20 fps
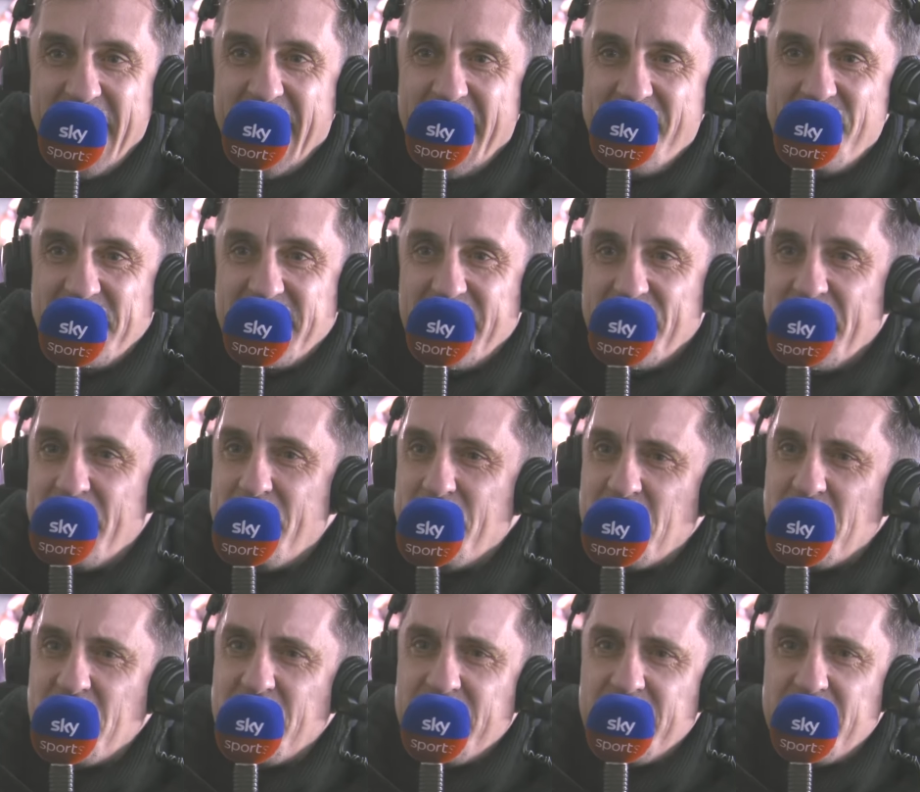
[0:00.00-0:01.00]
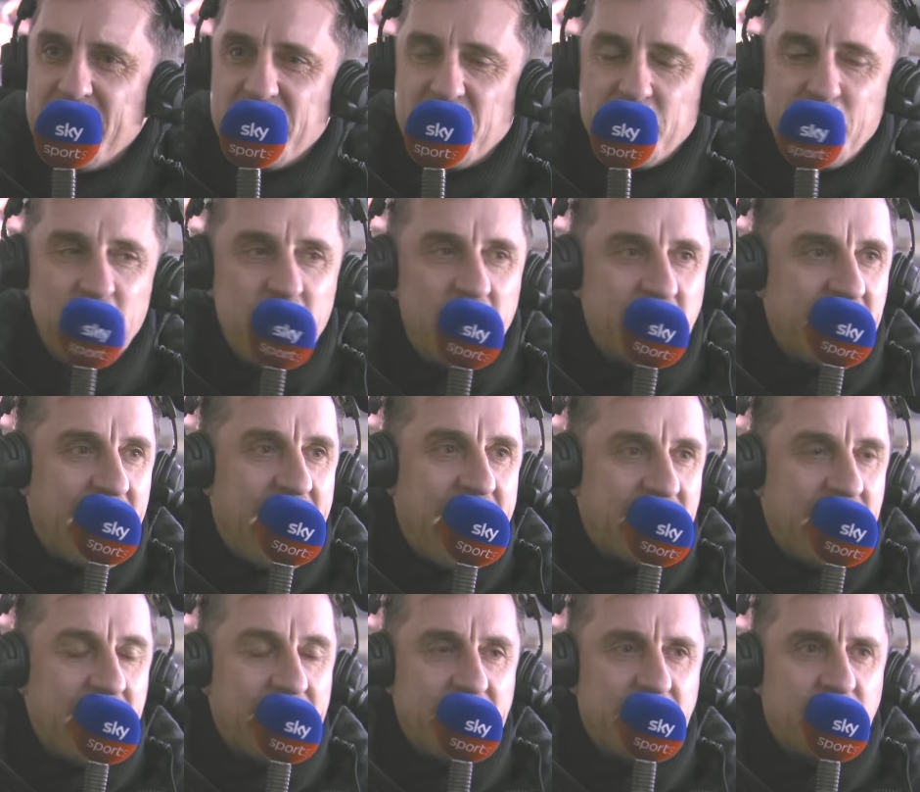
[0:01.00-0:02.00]
Everything. I think it was Spurs.
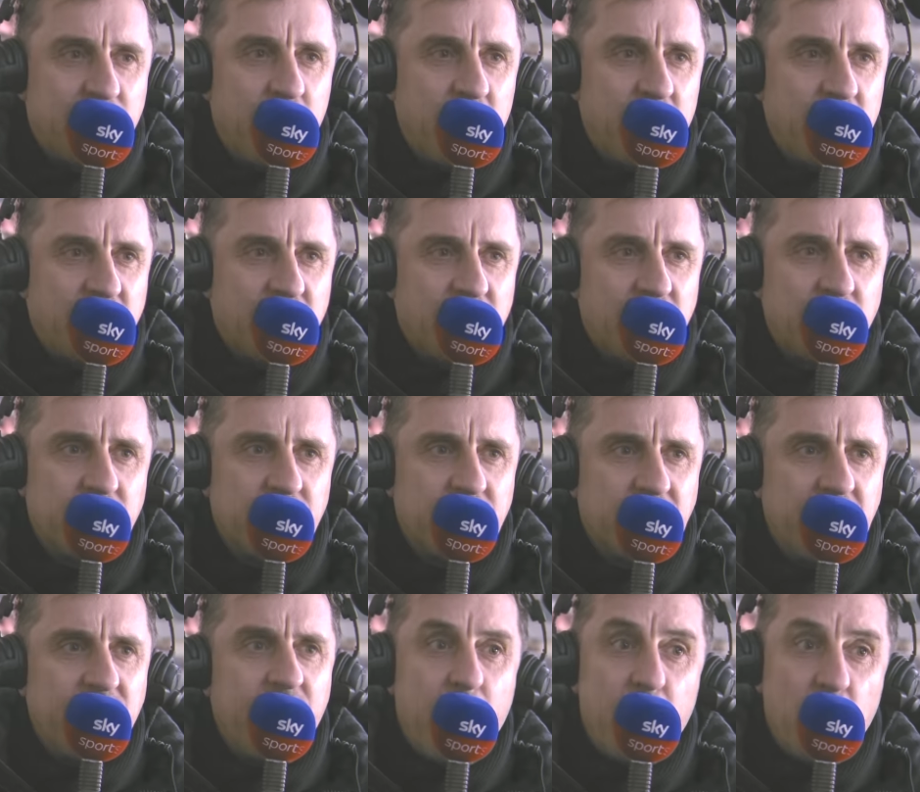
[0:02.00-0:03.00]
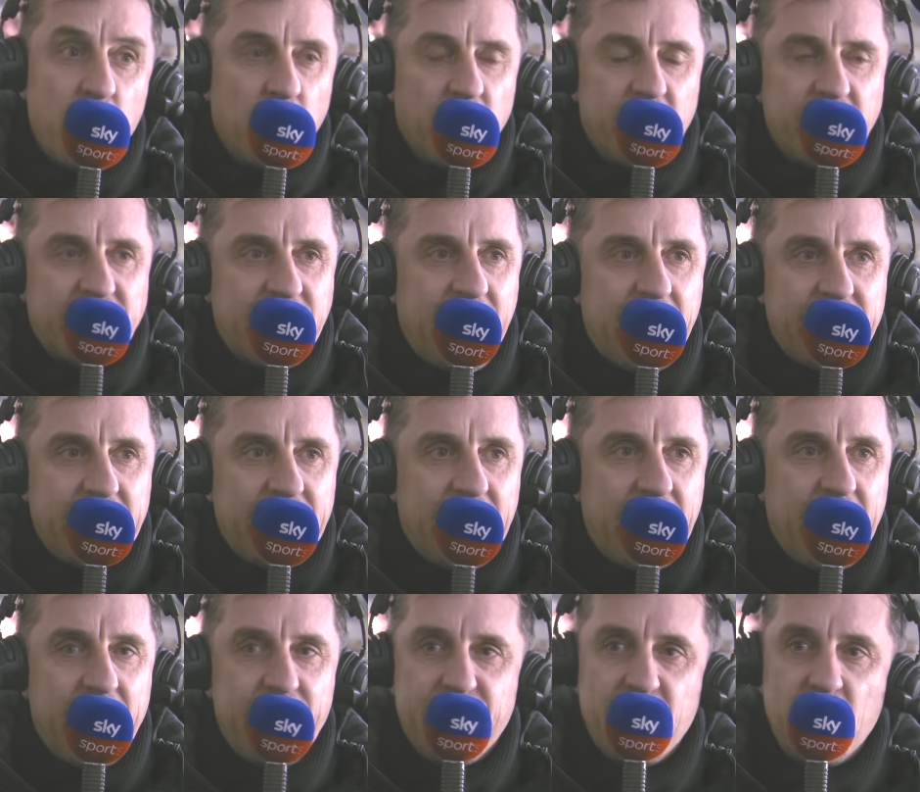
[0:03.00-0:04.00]
I did Spurs and Liverpool on a Saturday
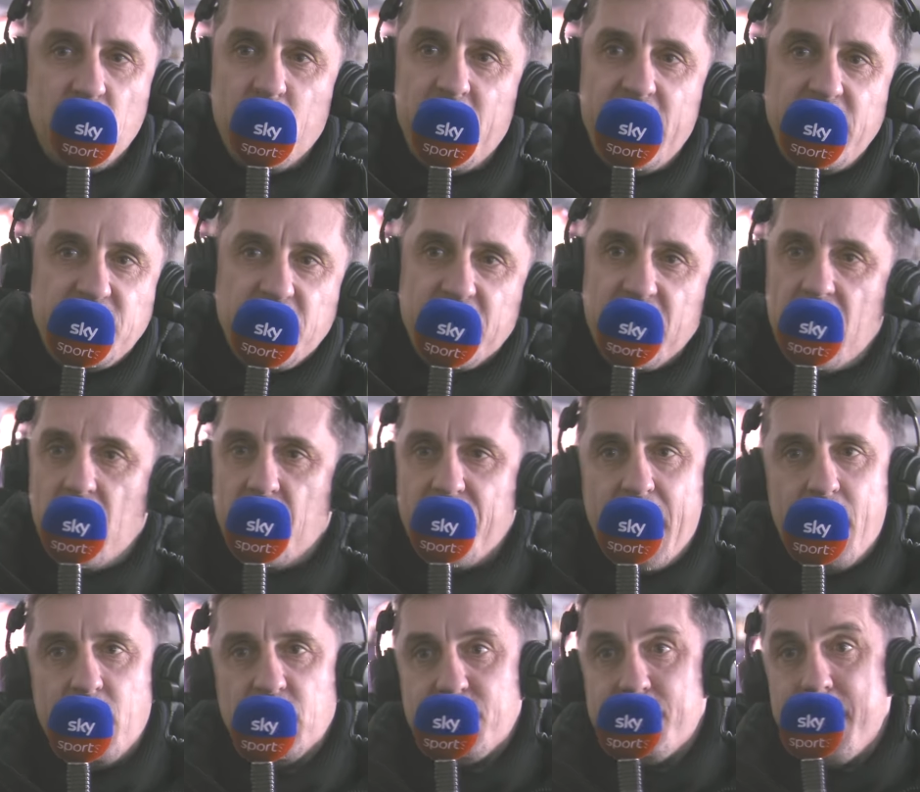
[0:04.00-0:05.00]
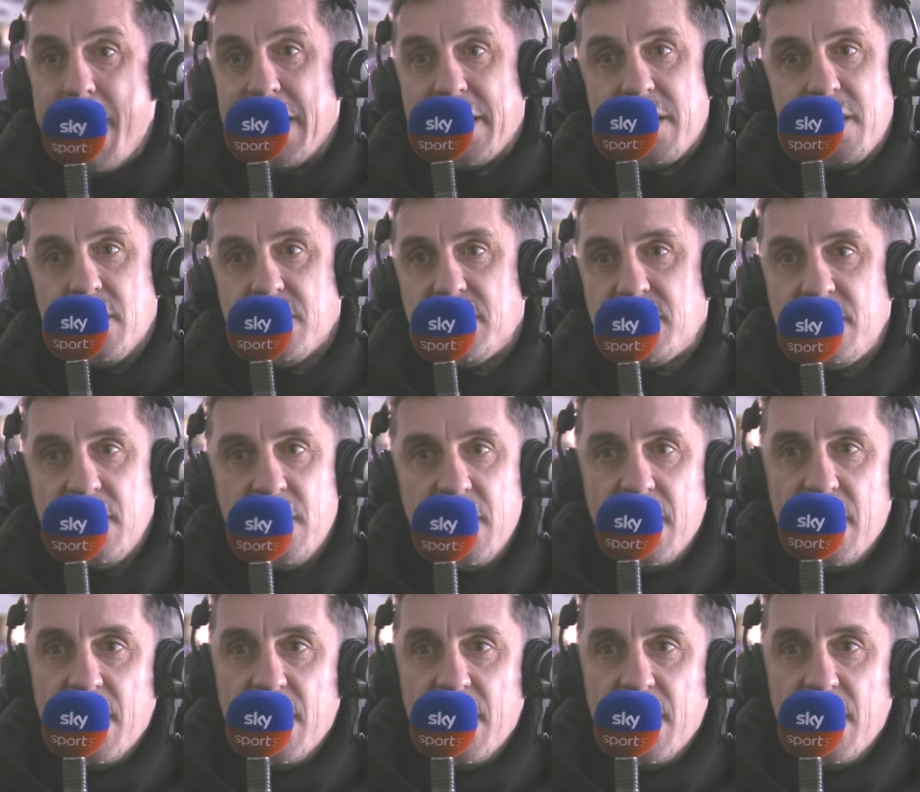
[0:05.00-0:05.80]
night a few weeks ago, and that was madness.